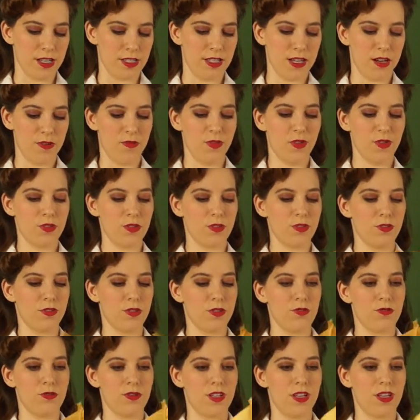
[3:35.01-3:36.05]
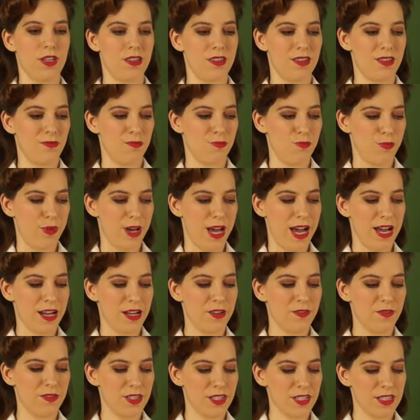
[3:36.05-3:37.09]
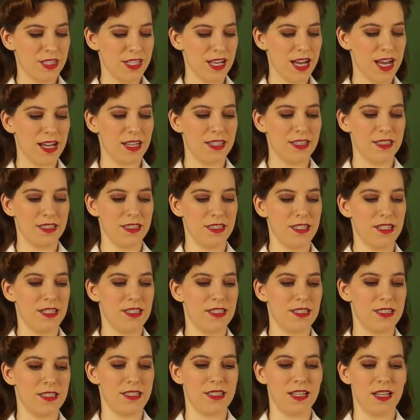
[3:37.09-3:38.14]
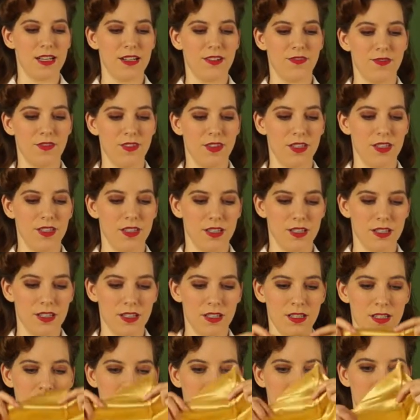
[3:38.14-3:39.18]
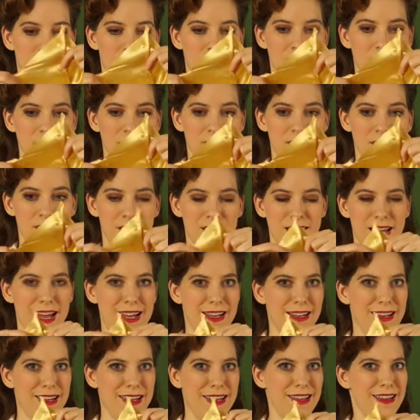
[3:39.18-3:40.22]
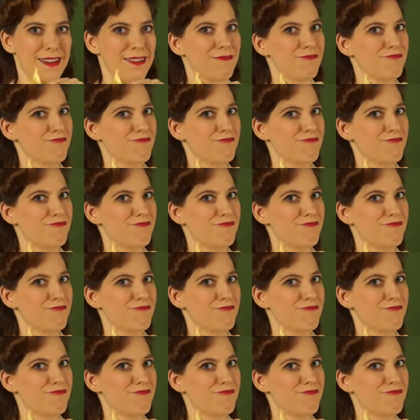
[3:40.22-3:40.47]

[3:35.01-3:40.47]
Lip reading: and I'm also using the back of the satin instead of the satin